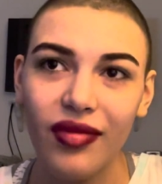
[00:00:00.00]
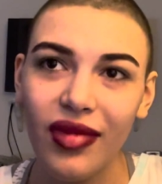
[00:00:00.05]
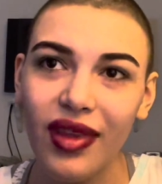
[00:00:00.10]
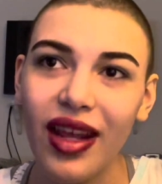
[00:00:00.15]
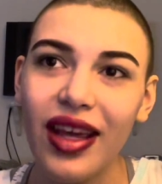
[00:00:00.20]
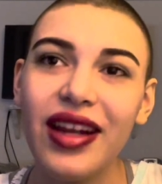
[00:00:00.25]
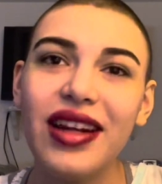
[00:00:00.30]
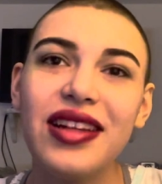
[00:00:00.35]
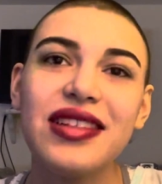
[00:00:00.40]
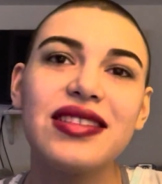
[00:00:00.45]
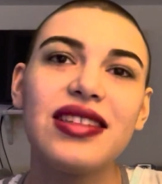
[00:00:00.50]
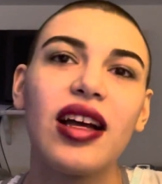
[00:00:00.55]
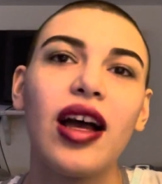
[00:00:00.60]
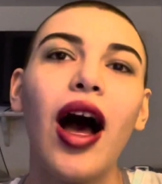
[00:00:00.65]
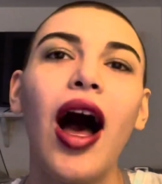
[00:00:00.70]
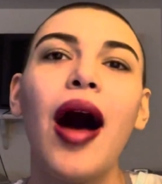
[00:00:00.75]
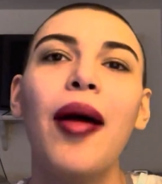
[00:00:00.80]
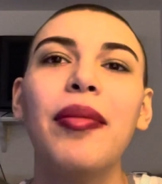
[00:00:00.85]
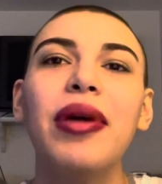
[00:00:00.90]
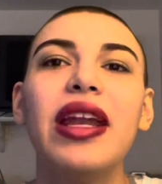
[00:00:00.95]
It is the
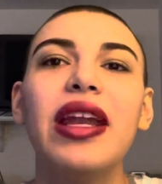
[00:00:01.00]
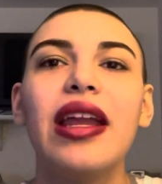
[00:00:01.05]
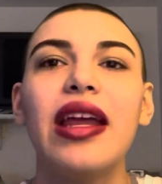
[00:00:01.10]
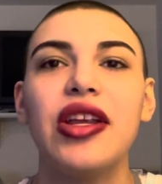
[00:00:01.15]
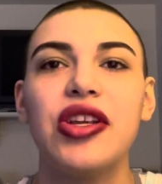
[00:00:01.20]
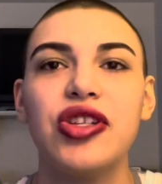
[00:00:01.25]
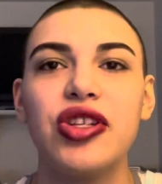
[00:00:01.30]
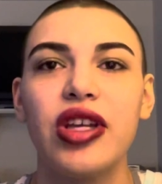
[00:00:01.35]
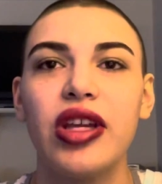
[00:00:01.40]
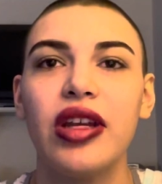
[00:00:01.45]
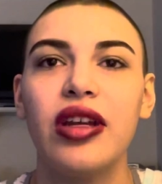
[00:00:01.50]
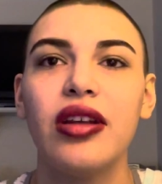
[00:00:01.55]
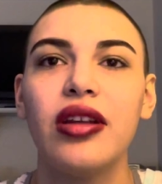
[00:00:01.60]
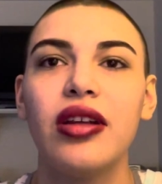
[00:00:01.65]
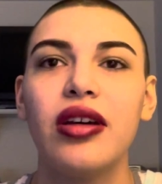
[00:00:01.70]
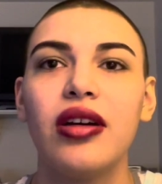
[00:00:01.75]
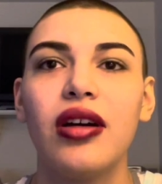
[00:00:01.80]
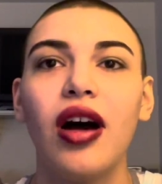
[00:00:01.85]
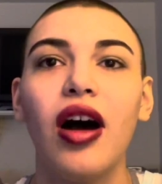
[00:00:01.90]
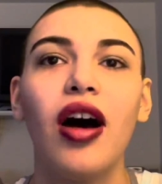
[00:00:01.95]
combination
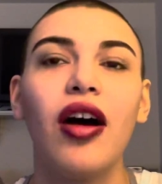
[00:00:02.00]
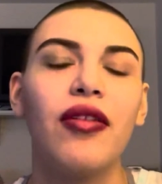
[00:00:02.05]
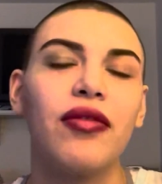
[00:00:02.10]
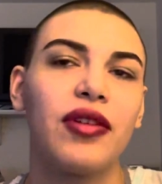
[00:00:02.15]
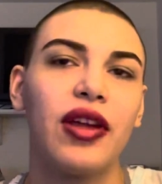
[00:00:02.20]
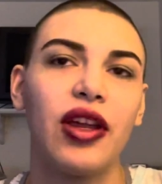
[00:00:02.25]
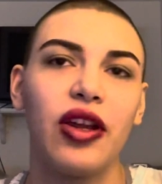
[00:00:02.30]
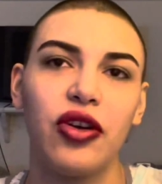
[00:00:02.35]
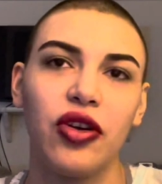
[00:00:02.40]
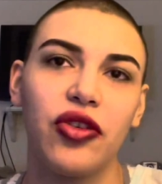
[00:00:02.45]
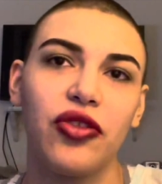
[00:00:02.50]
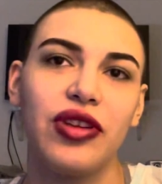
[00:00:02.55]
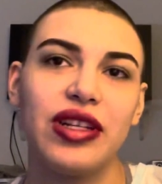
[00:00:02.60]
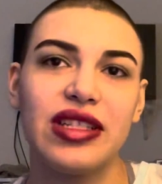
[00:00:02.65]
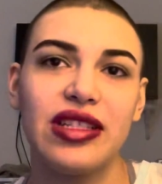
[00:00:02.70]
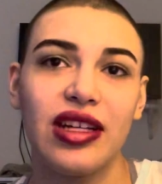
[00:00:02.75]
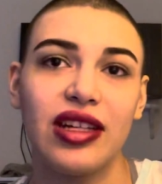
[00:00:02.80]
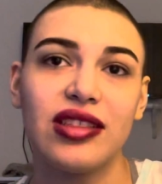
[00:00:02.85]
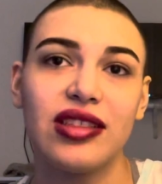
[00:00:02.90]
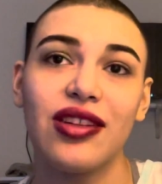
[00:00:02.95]
of
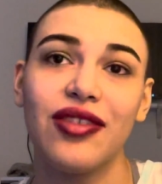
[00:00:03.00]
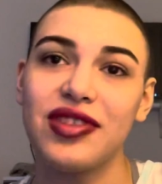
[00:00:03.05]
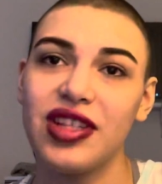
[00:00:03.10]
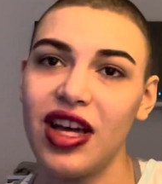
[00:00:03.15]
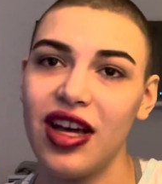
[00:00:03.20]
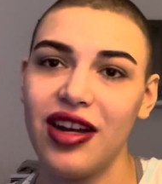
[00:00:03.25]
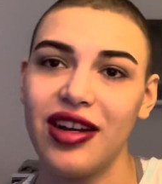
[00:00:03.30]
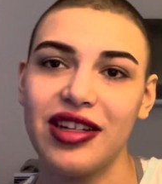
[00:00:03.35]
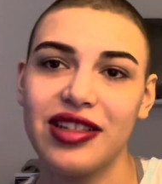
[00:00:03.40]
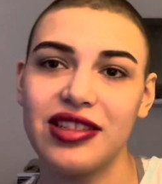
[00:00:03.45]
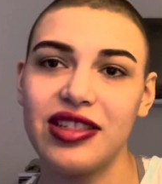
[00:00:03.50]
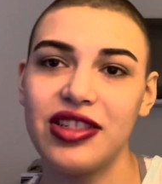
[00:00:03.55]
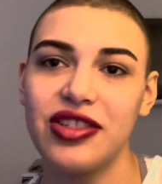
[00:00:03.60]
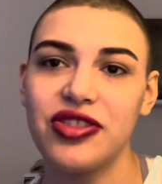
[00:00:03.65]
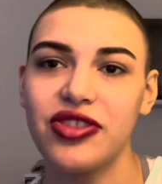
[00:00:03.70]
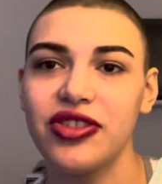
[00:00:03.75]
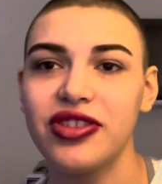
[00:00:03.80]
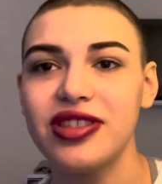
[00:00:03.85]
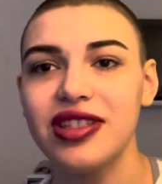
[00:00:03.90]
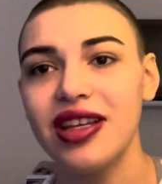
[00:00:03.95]
characteristics of tonic
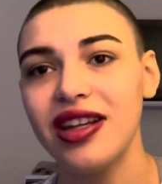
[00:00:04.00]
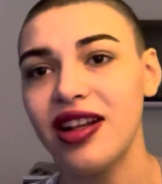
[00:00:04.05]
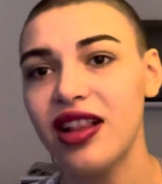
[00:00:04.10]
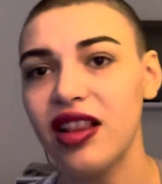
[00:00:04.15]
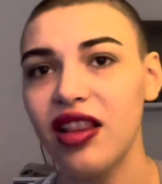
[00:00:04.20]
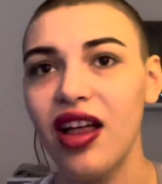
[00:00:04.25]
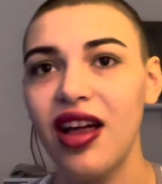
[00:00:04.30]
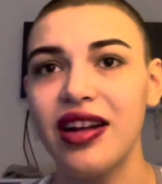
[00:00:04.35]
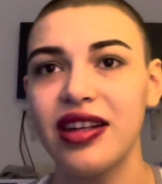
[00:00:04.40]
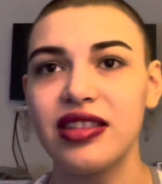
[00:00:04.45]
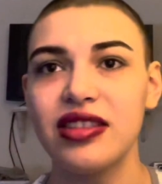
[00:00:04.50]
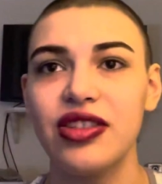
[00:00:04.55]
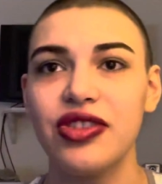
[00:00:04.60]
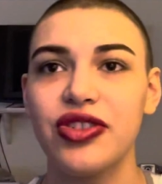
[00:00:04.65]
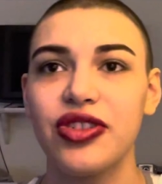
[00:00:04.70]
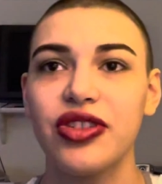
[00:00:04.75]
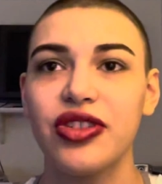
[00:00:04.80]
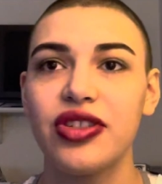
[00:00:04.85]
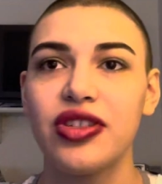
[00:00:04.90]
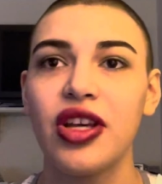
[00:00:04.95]
seizures and clonic
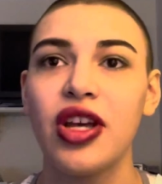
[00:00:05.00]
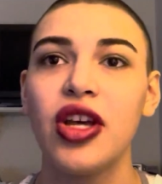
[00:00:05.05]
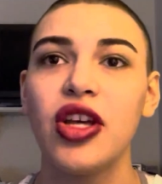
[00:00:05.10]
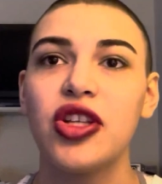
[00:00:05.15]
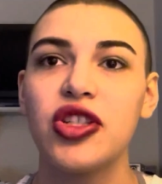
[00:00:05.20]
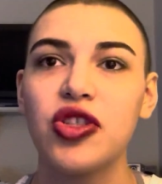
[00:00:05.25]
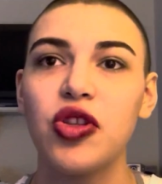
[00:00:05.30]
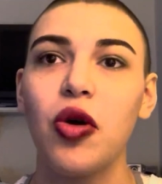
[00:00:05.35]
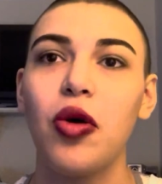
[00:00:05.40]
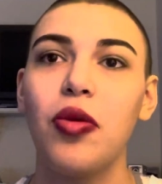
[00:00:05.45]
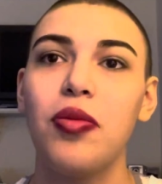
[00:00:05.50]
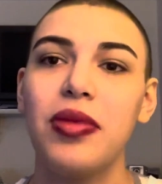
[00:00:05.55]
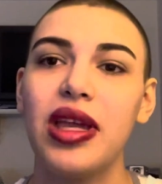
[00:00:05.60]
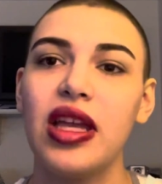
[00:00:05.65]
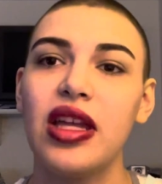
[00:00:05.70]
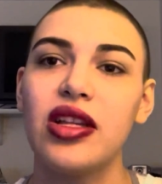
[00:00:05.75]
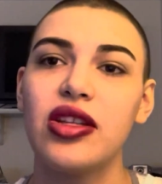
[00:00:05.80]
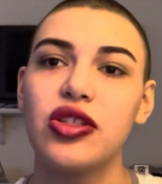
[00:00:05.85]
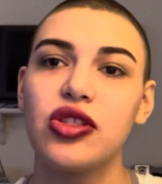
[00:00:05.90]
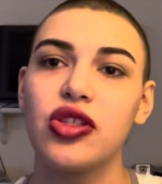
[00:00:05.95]
seizures. So it
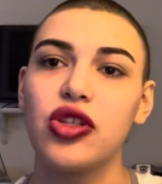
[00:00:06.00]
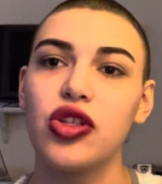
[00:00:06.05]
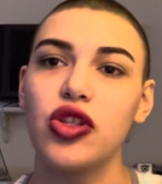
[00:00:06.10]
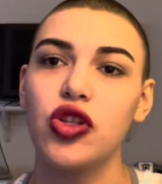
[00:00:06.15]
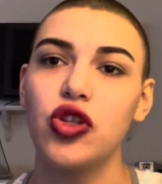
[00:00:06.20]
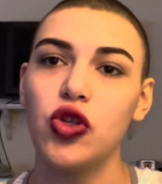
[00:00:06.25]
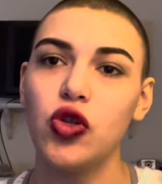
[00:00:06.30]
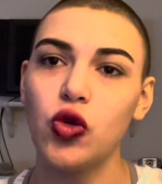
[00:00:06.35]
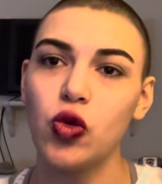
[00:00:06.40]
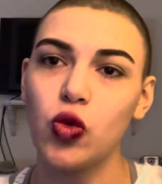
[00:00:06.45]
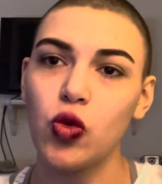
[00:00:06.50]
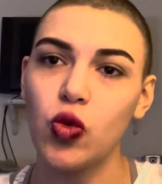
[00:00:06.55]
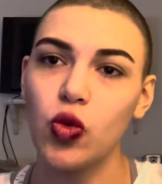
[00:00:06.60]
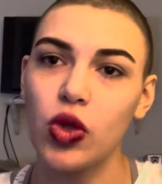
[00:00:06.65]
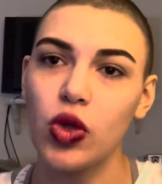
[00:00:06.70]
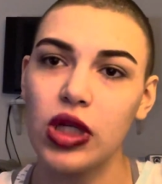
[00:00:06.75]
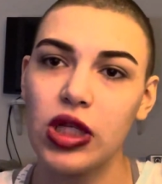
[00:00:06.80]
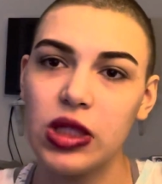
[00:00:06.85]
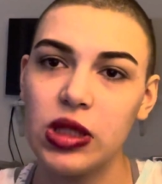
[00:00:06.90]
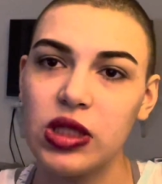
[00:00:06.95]
means you
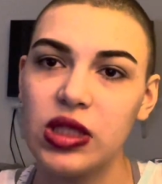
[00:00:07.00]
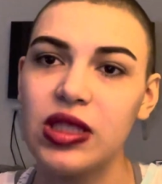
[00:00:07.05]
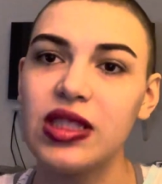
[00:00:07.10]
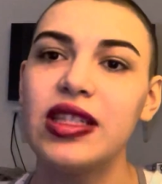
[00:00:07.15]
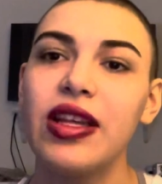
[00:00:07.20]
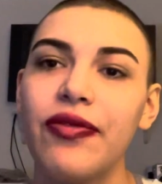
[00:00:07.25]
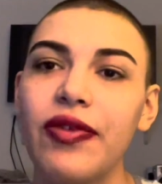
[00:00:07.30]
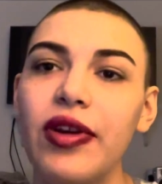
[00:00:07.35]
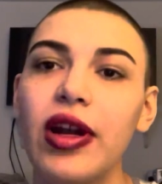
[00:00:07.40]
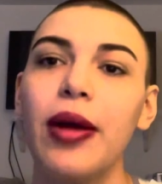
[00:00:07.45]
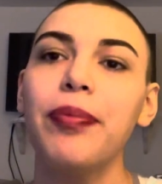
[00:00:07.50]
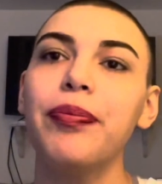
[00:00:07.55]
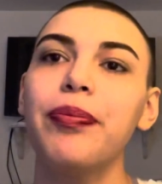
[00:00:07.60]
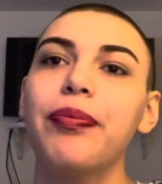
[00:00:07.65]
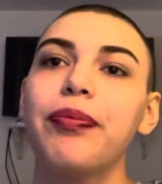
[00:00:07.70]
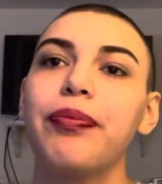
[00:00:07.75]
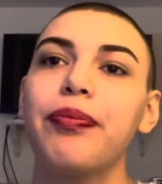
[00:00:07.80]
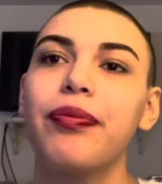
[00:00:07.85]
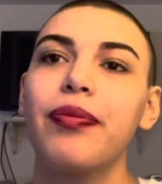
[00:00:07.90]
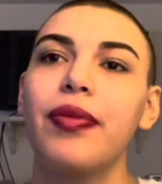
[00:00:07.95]
stiffen up
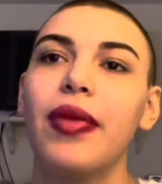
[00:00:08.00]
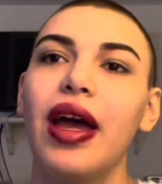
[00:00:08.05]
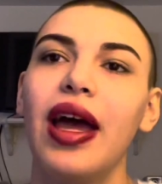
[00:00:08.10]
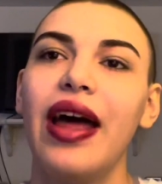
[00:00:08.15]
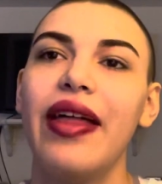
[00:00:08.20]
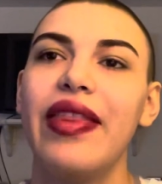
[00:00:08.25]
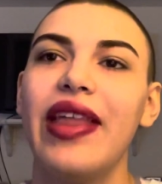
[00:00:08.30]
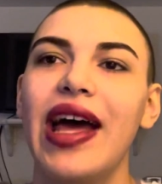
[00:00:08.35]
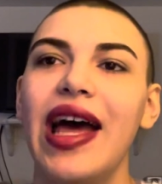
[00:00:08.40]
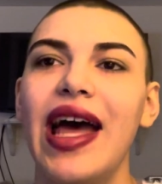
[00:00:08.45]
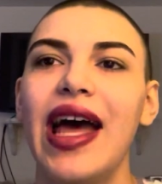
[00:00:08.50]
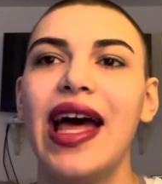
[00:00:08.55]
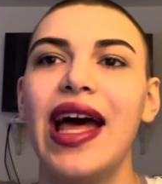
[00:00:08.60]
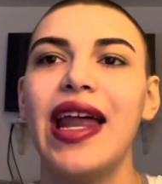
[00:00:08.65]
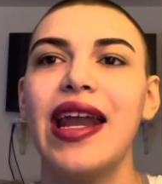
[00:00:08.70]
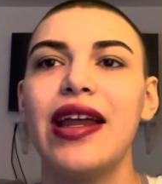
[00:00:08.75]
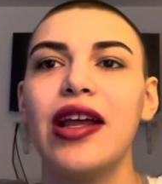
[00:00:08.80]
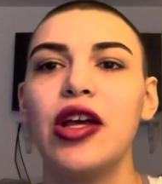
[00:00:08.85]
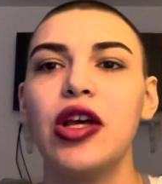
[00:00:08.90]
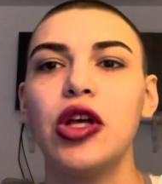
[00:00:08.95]
and
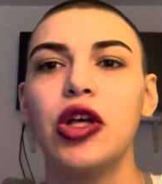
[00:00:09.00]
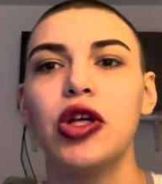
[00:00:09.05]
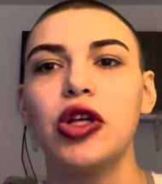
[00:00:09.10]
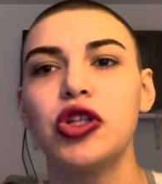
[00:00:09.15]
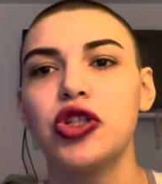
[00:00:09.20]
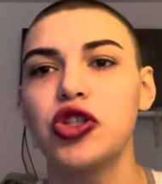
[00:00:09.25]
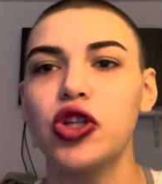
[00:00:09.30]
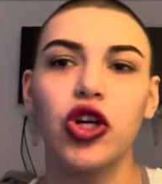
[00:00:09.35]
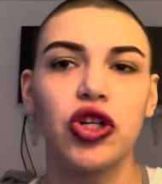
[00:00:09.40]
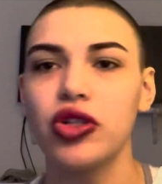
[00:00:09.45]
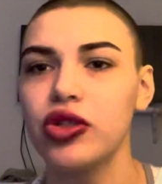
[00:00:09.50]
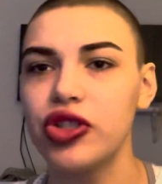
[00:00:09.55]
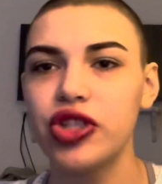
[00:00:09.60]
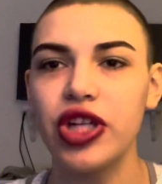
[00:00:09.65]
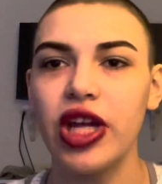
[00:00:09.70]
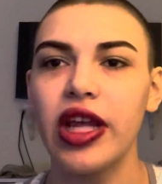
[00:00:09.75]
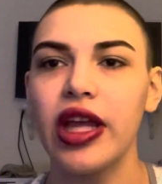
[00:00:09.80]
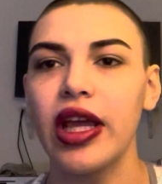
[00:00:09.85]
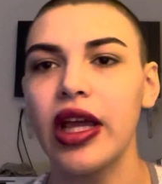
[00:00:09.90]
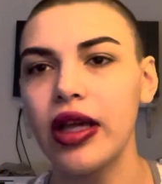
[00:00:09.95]
then start
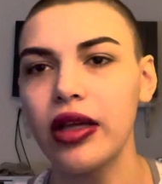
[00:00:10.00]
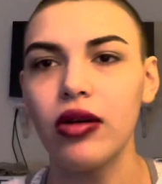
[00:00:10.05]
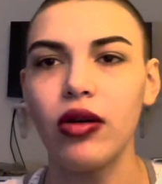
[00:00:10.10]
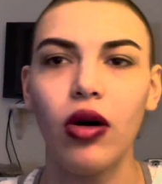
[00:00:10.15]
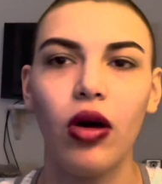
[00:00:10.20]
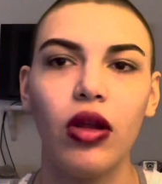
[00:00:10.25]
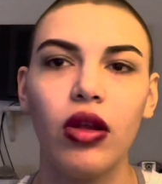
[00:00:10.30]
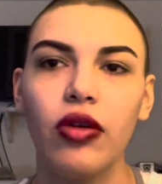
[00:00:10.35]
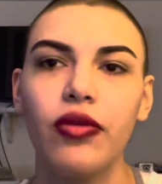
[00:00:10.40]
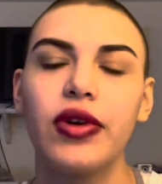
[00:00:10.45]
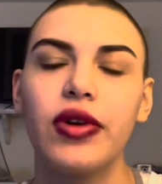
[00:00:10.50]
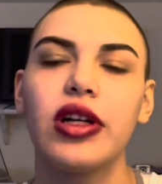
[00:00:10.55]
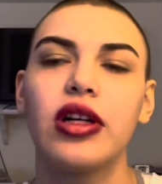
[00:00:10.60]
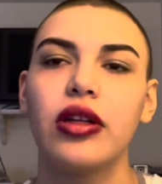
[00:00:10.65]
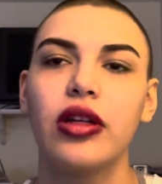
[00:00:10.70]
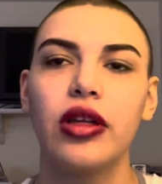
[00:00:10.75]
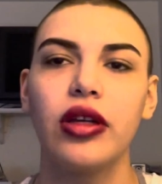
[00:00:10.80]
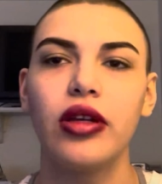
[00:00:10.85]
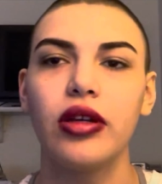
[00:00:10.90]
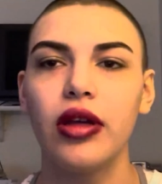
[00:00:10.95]
shaking all over.
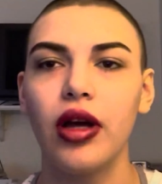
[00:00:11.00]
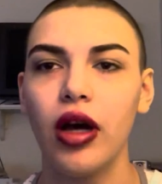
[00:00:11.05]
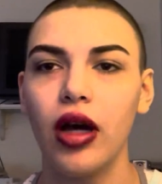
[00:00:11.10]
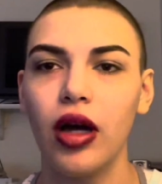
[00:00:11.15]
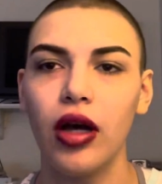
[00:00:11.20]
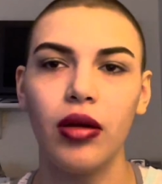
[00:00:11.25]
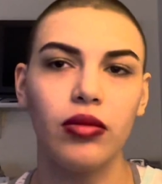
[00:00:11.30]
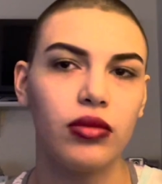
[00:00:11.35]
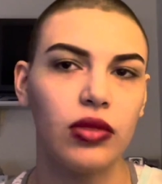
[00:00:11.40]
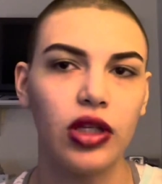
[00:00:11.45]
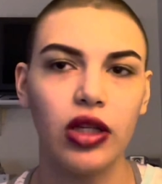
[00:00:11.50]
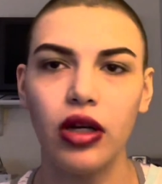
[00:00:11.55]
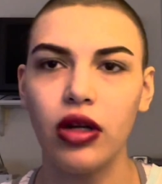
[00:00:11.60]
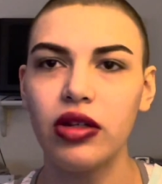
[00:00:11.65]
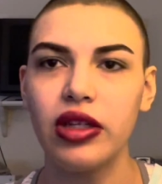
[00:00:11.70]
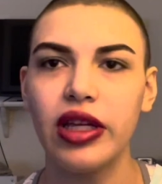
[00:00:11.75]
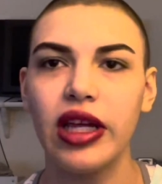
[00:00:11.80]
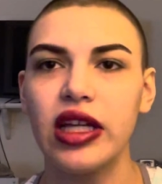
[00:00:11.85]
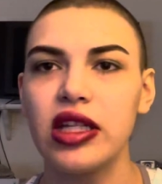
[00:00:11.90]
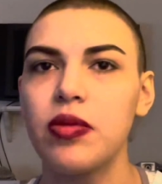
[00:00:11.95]
You know,
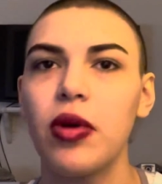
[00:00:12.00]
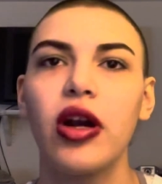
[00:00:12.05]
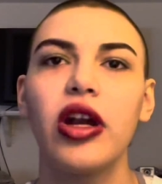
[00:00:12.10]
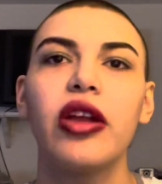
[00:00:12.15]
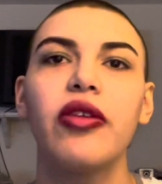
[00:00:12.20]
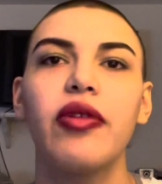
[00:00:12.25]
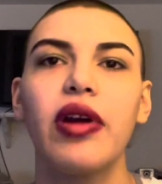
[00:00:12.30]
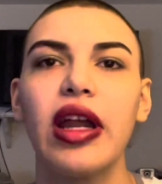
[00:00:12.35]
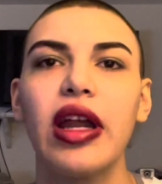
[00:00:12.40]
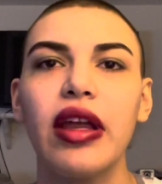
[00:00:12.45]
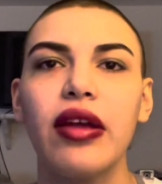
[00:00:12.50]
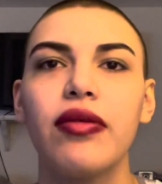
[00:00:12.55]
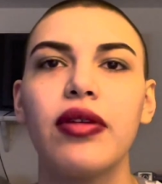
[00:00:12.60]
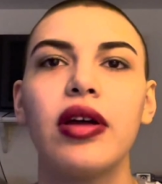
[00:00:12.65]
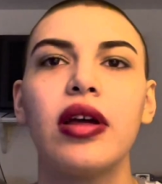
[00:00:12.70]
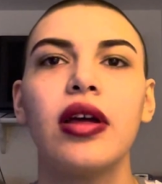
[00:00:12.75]
dance party rave.